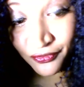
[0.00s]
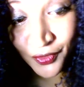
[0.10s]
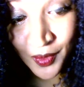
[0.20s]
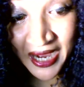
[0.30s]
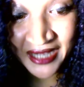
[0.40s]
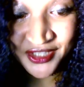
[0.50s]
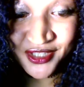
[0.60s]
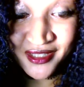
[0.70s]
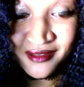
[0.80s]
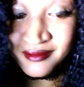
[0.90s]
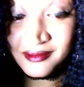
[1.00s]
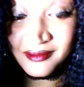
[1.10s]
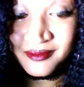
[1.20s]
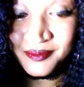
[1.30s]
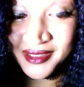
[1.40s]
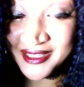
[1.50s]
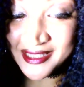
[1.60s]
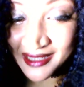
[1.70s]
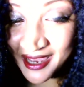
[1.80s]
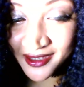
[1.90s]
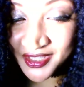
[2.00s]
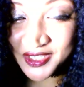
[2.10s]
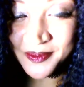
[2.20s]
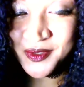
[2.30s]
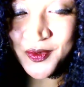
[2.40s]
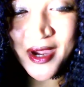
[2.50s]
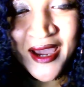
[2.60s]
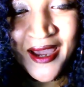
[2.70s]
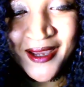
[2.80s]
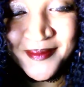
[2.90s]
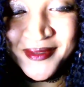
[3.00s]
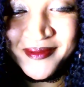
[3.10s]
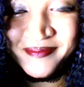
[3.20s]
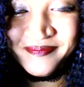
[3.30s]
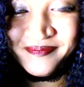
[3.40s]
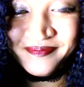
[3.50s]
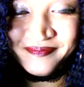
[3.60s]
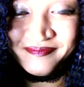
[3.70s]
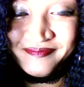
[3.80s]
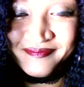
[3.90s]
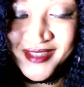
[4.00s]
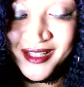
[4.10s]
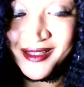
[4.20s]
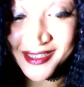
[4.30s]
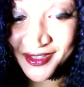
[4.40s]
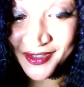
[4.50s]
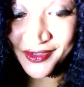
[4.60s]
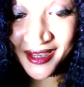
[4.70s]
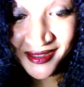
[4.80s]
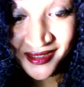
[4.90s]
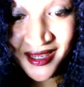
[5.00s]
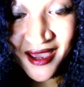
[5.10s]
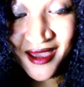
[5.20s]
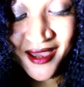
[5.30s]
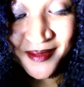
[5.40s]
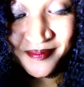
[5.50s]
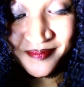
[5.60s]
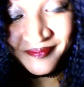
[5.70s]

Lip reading: for watching. Please like and subscribe. Until next time,